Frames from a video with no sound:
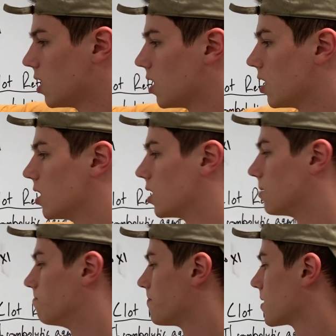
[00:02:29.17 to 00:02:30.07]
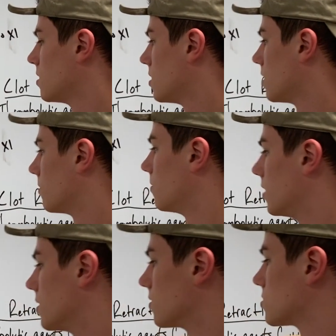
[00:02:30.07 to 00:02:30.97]

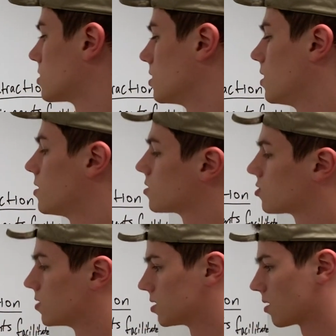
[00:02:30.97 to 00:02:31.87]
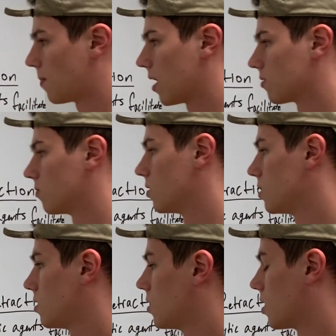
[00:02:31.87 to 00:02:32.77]
And then there's the intrinsic
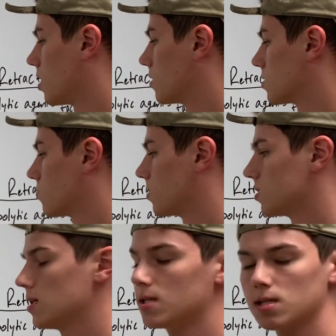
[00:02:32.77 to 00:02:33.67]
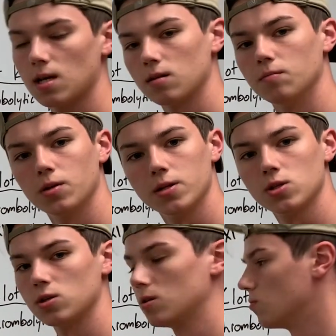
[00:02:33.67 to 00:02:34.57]
pathway. This one is inside of the
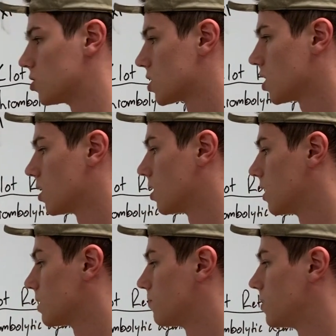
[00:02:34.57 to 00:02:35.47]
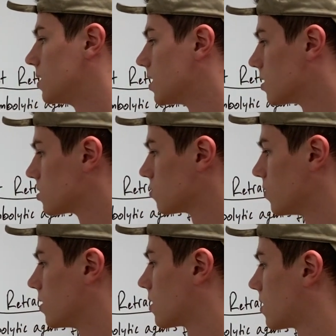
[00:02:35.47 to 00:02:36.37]
bloodstream, which it begins
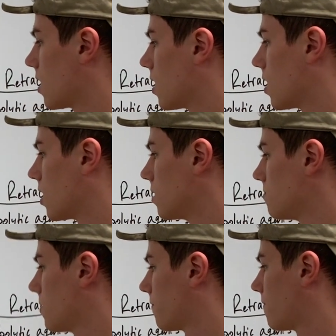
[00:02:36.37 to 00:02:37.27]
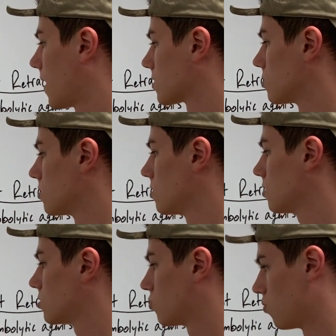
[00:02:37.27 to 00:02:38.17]
with
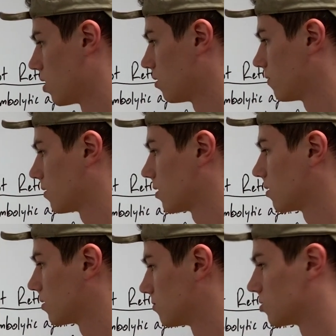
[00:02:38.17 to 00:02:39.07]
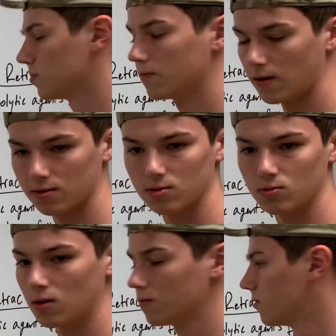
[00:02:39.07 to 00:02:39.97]
factor 12, should be factor
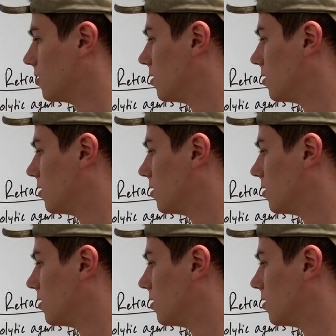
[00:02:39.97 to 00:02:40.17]
12.